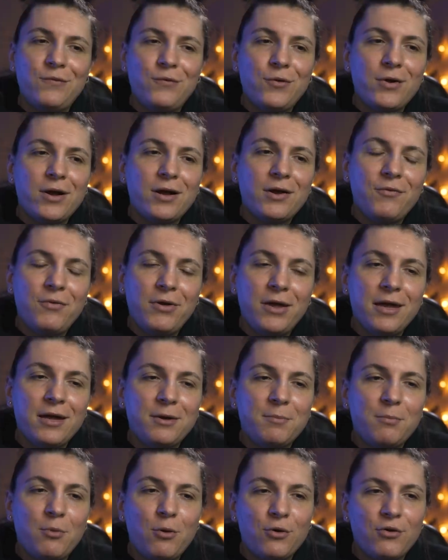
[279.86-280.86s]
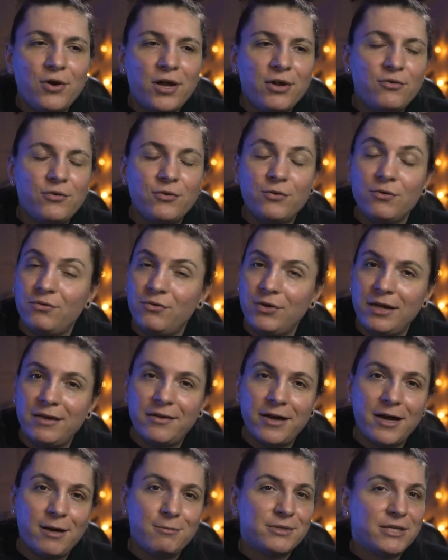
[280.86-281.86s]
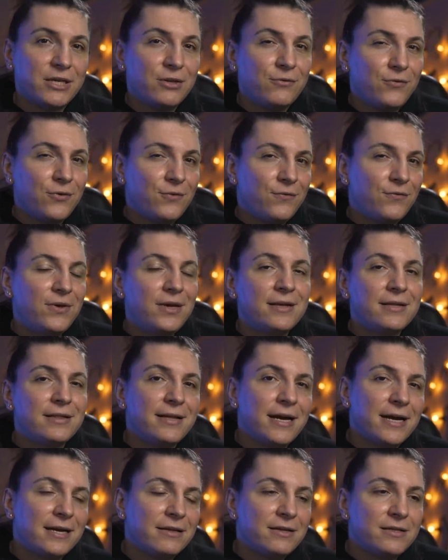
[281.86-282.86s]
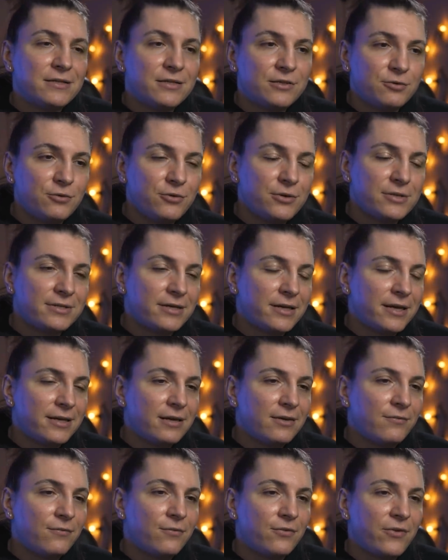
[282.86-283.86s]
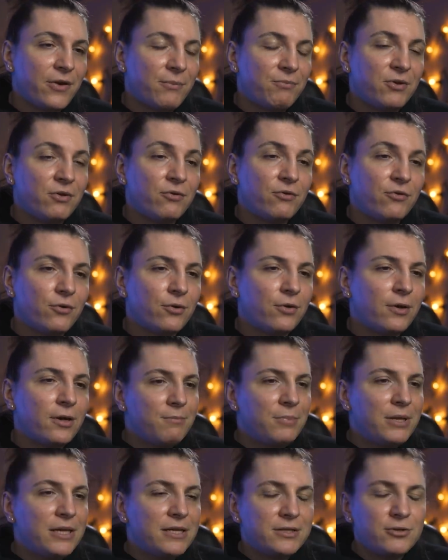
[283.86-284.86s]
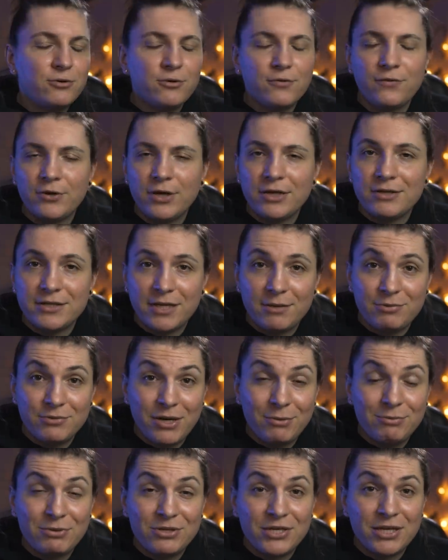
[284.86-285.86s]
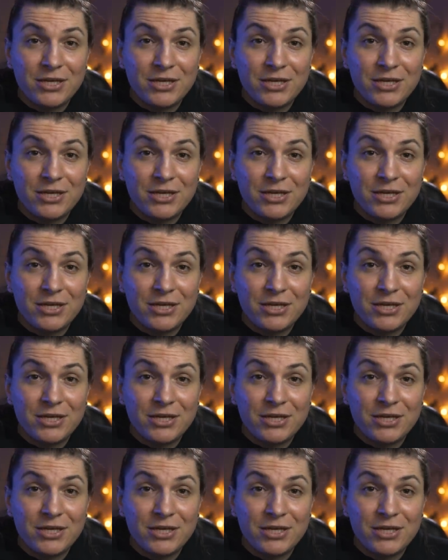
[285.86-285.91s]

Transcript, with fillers: If you are here more than 2-3 or times and if you feel like these tutorials are adding something to you, please don't forget to subscribe to the